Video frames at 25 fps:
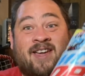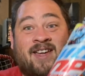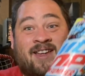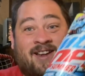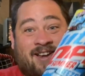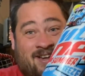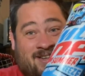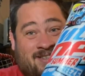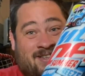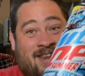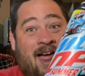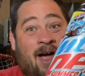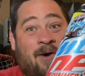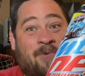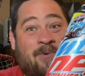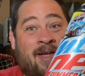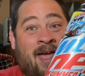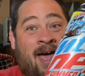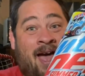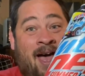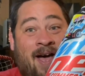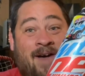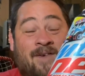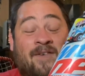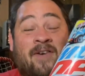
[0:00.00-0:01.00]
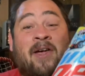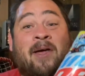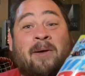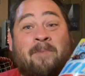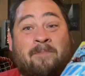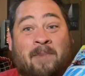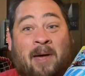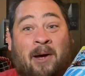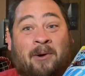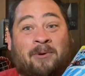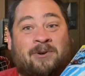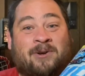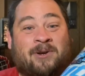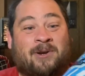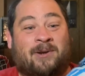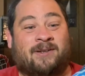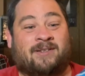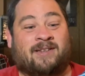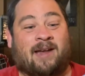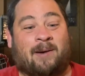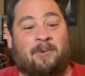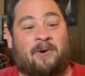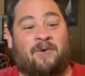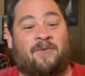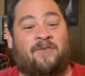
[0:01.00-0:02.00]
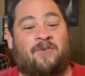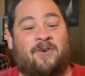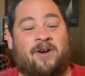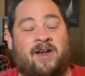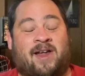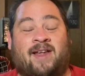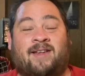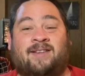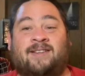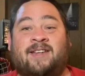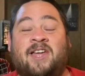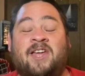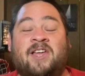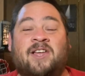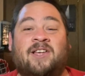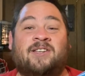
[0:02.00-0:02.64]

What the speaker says: because now we have Mountain Dew Summer Freeze.